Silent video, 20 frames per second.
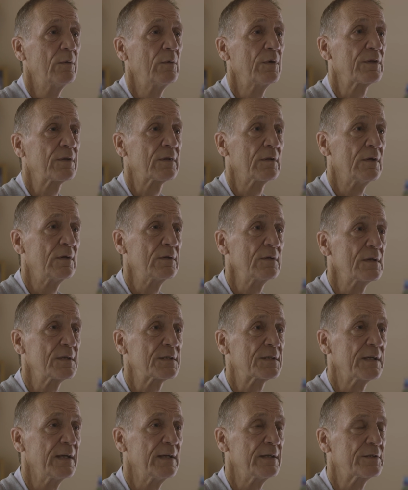with
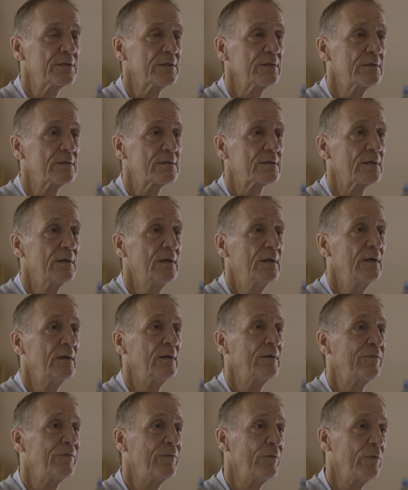longer sessions of